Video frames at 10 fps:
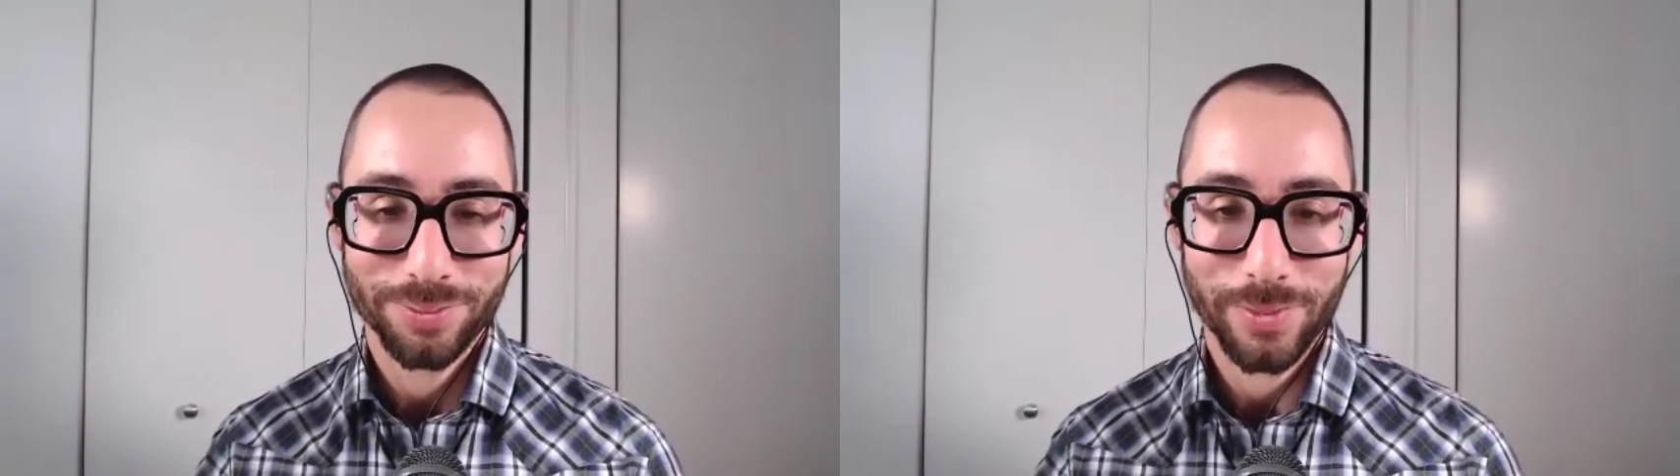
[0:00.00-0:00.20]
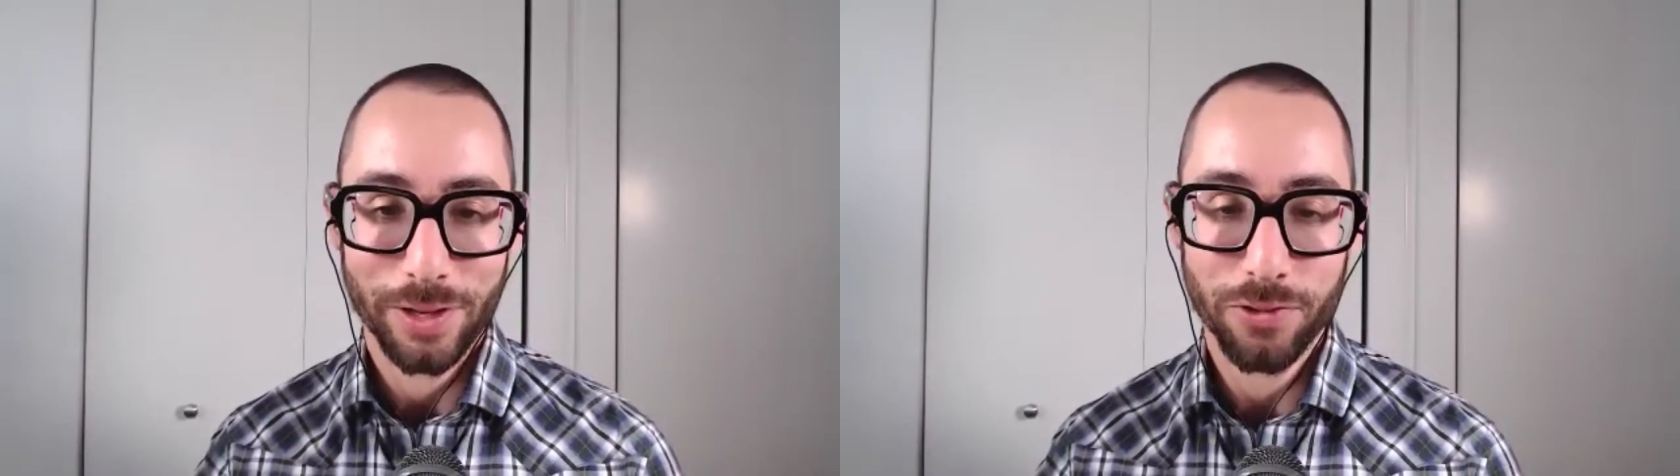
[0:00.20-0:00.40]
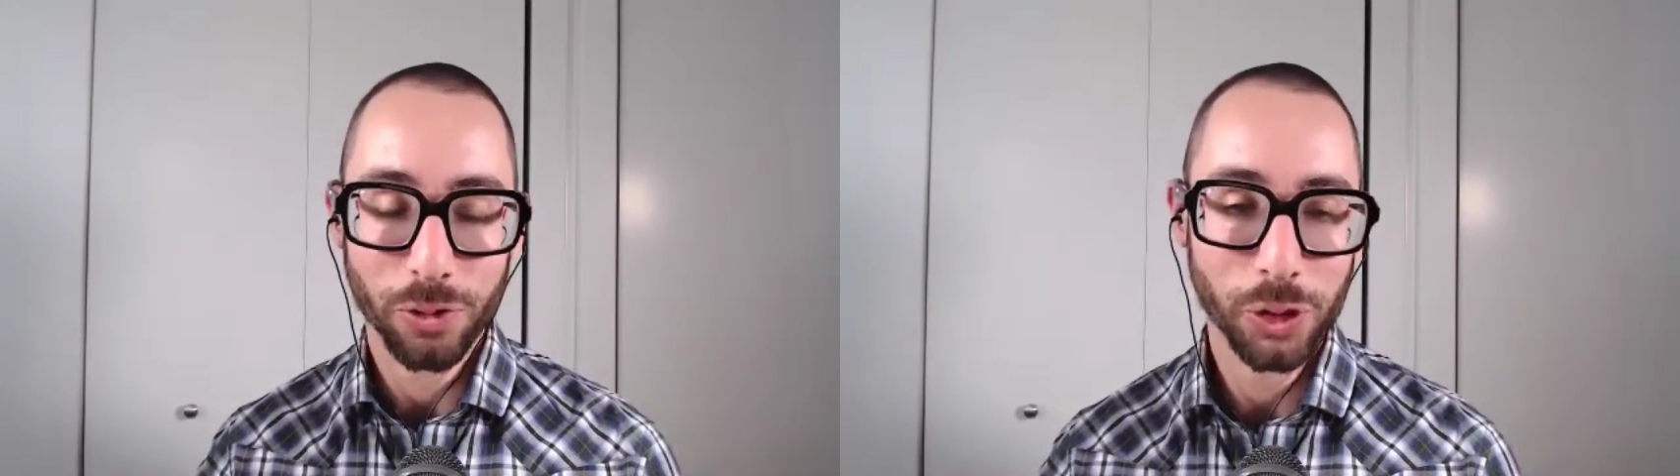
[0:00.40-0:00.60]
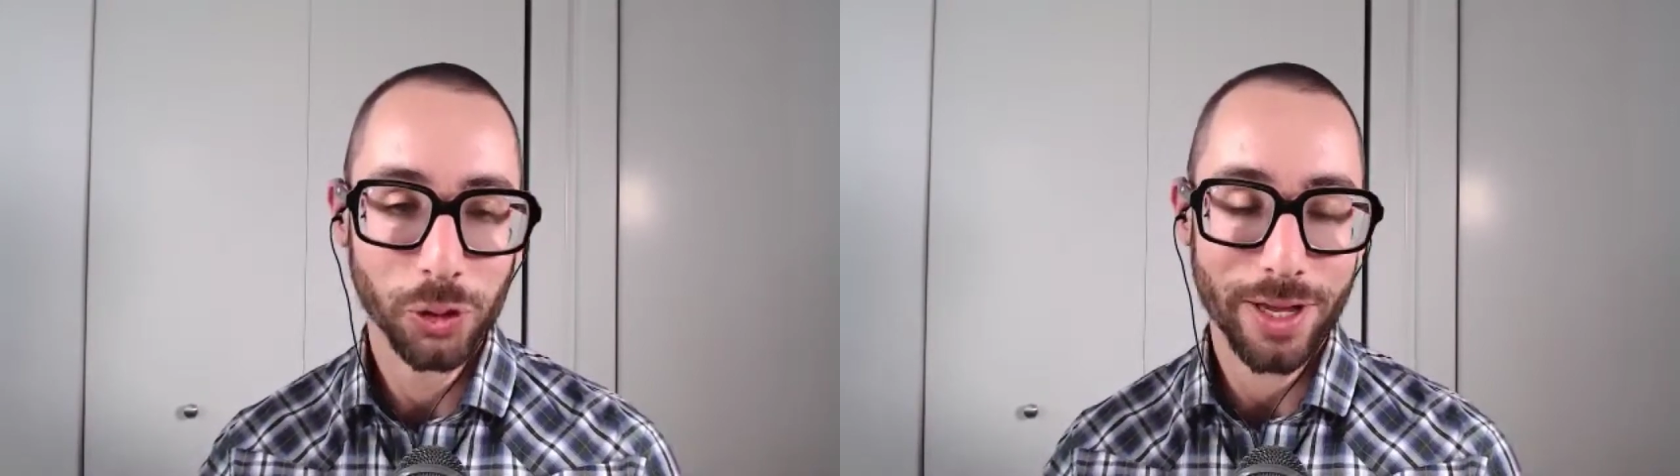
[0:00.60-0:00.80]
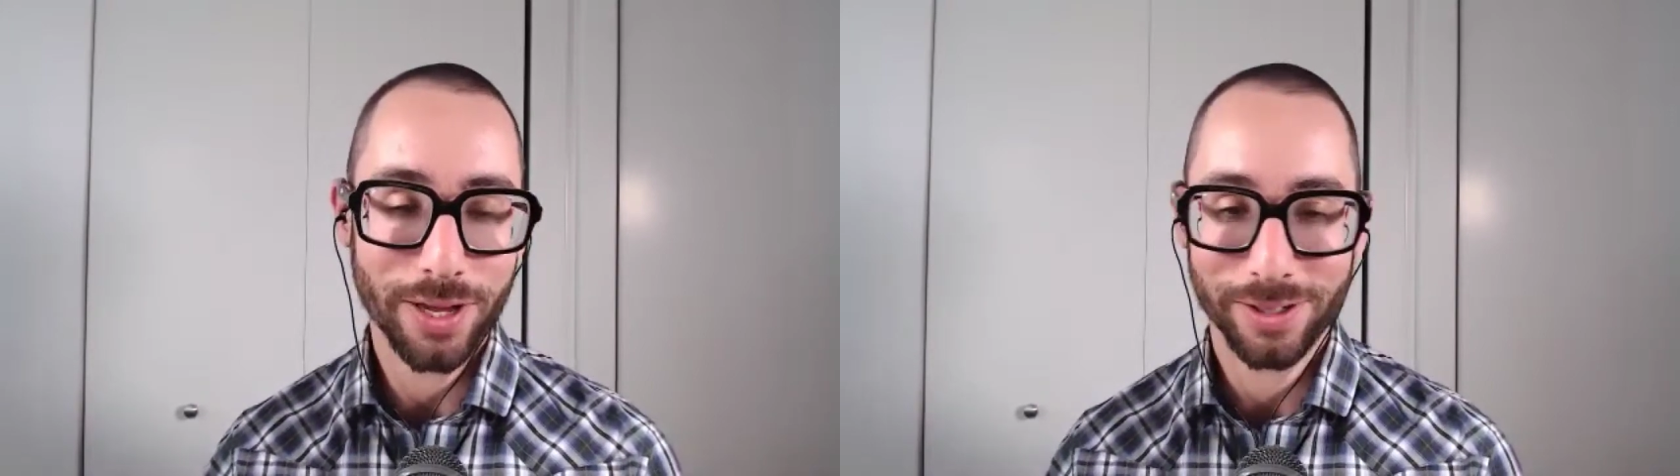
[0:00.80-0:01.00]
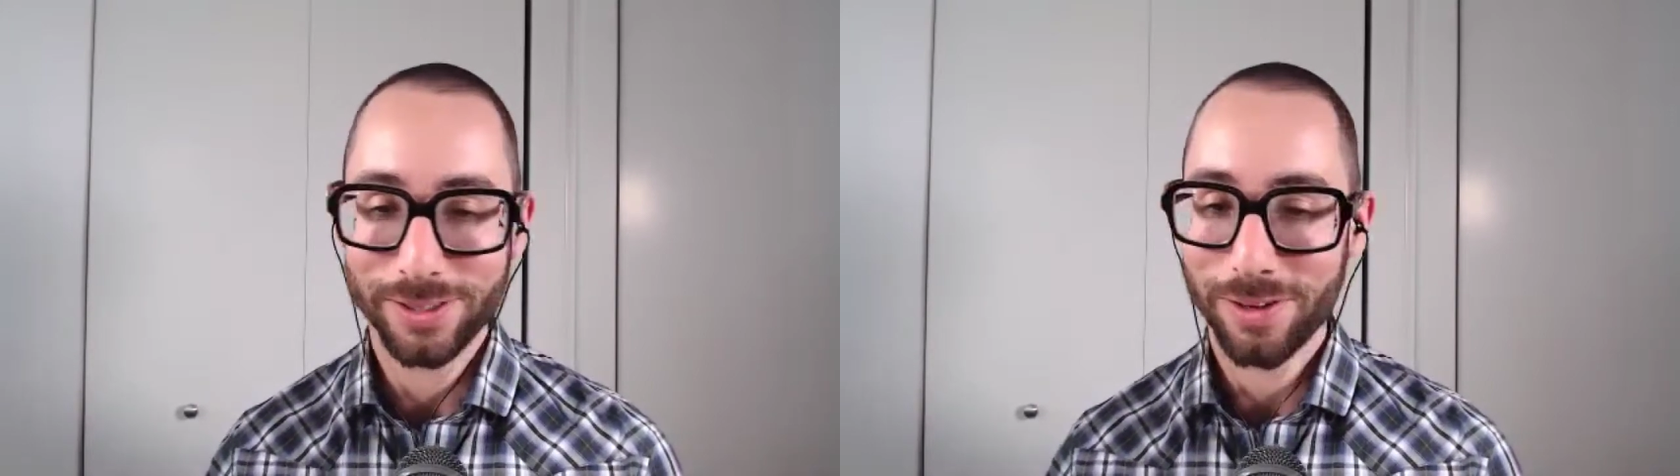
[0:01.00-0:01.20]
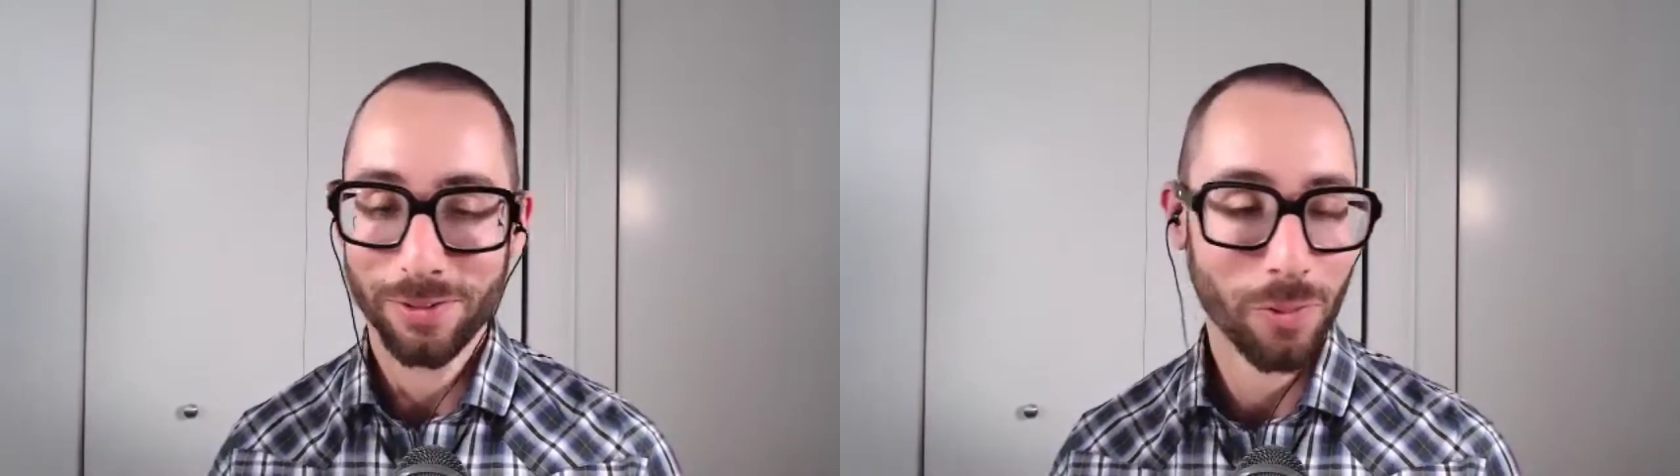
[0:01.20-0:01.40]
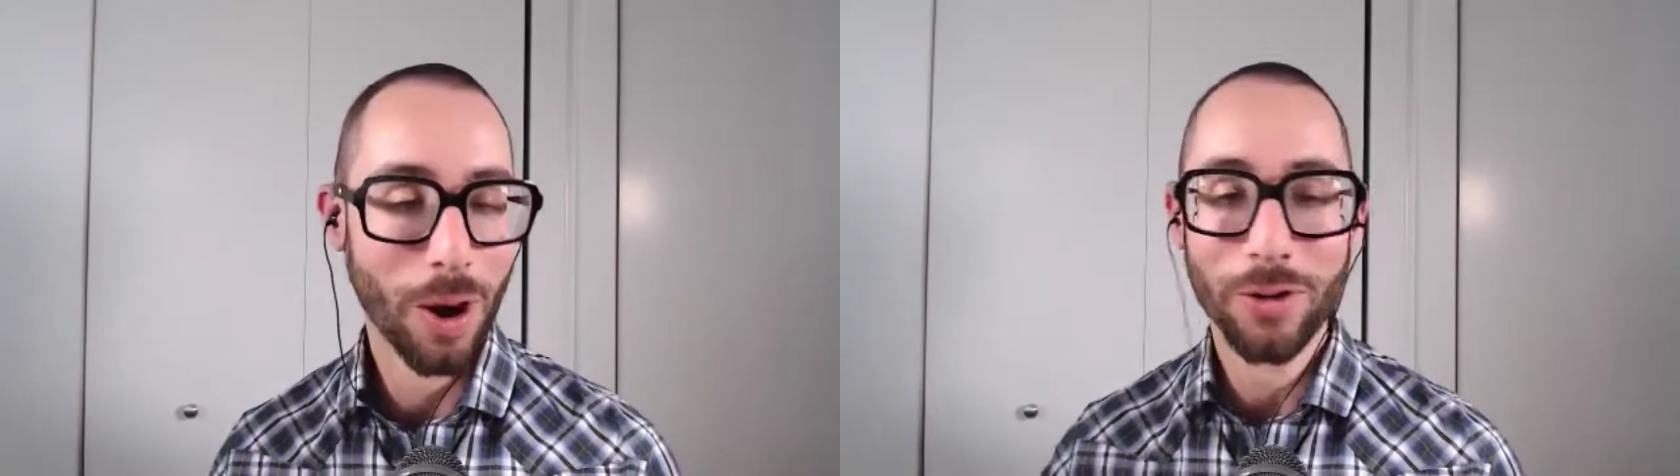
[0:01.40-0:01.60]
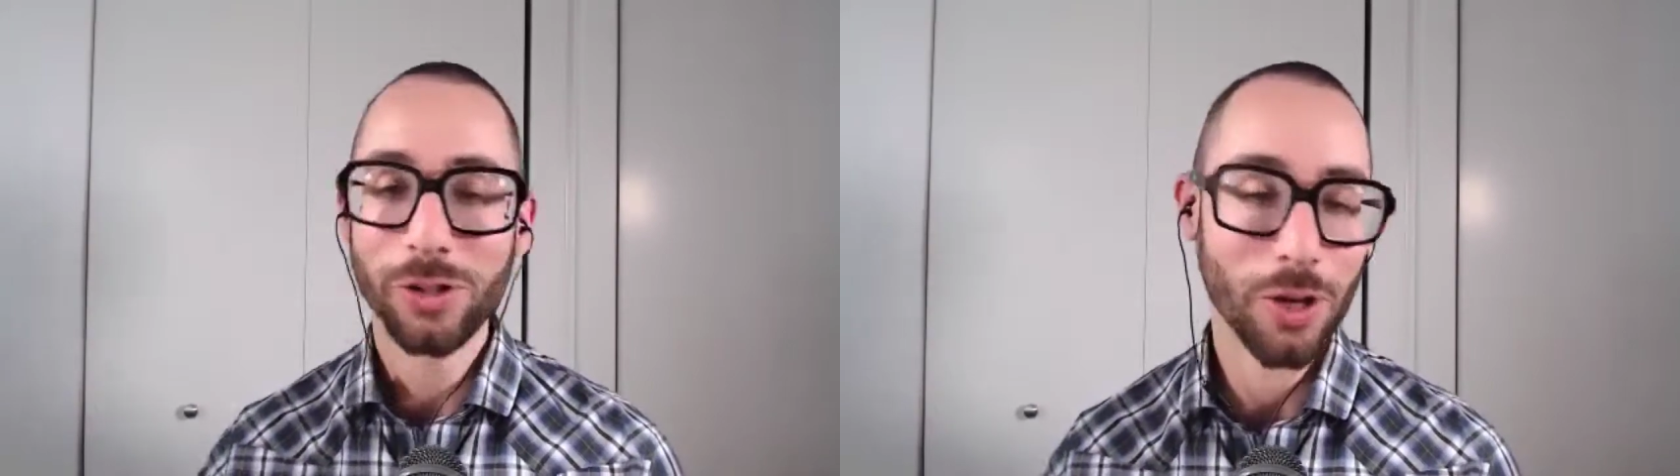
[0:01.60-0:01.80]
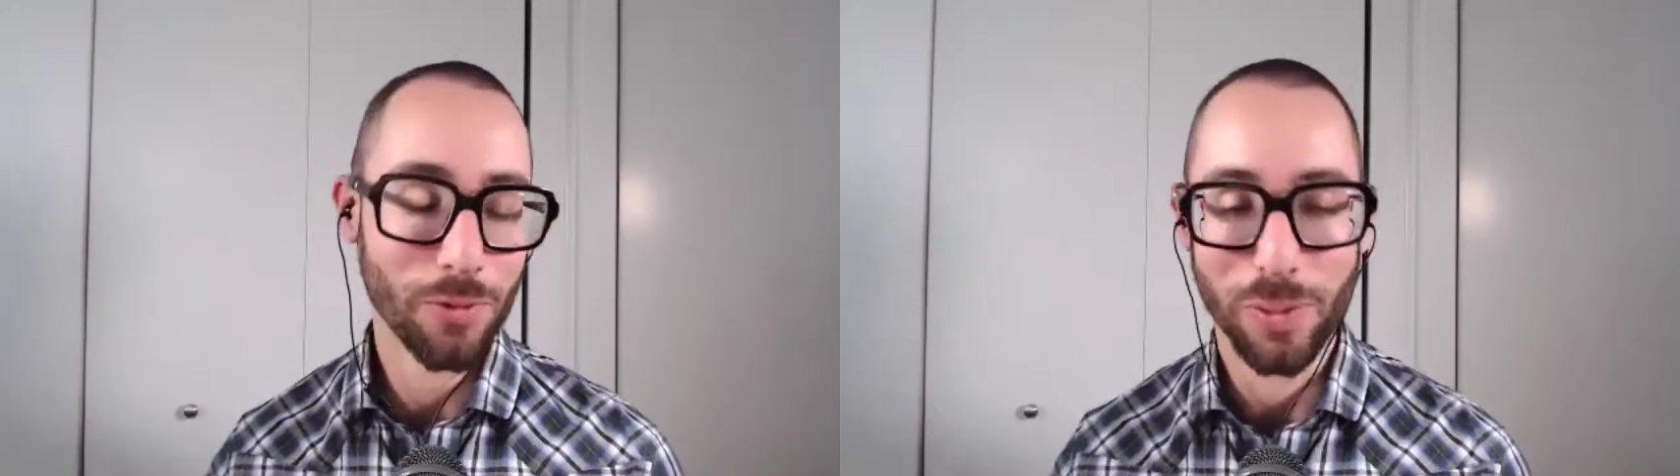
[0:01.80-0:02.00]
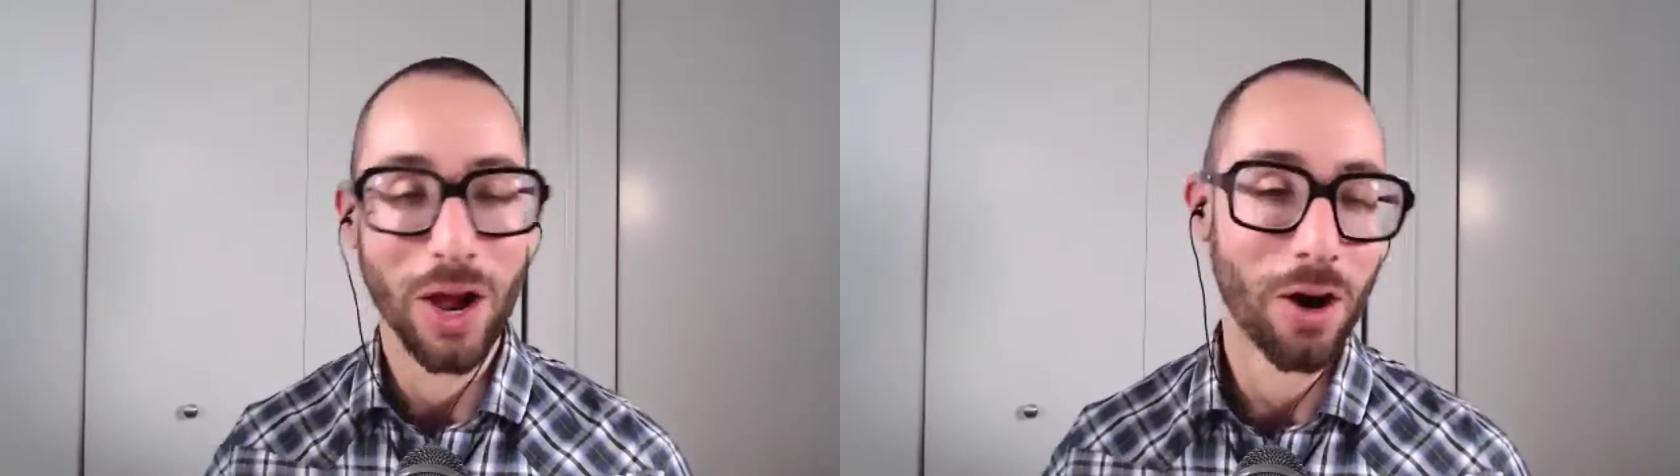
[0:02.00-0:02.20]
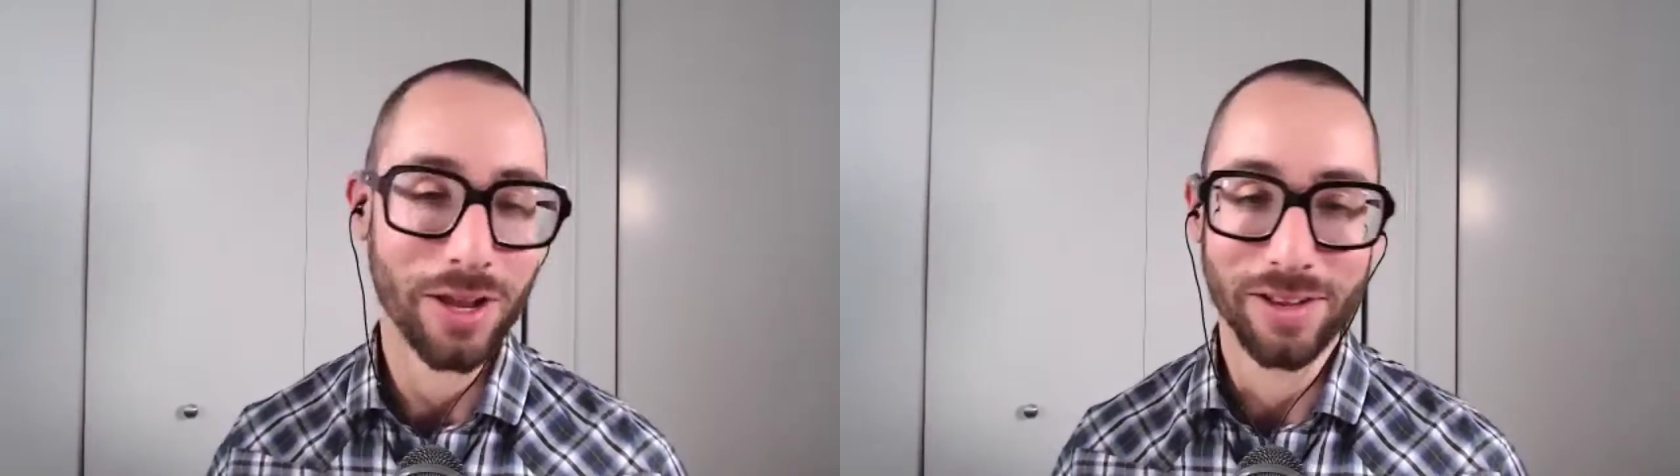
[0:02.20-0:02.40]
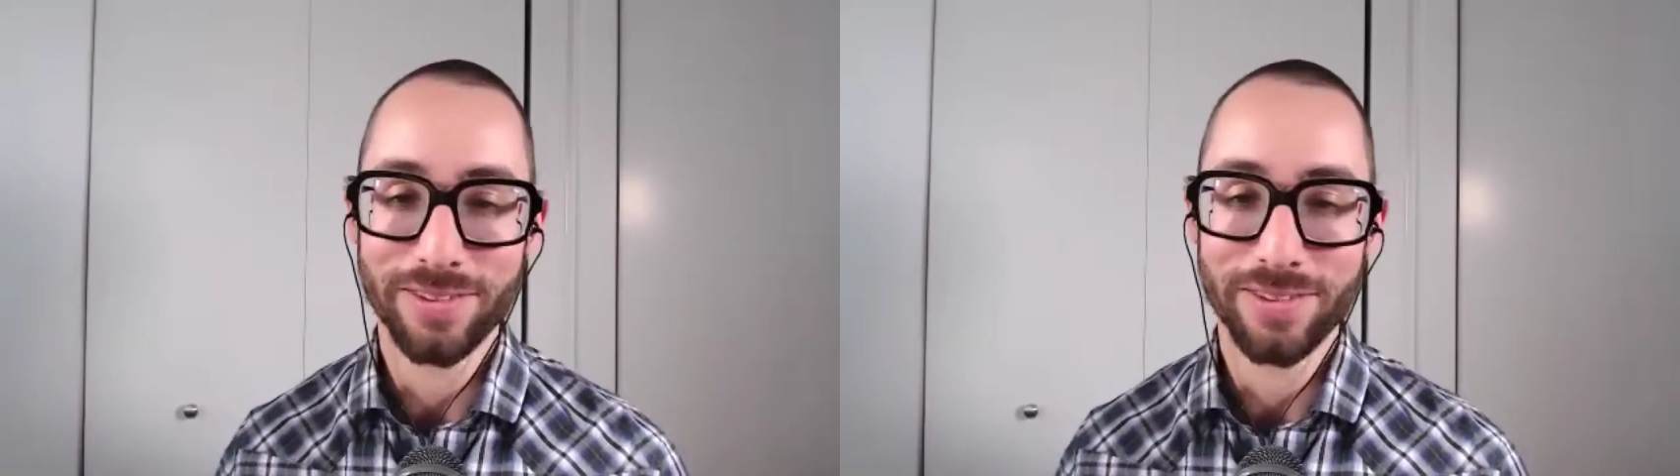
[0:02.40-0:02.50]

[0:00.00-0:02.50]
And so, Julie, why don't you share for my audience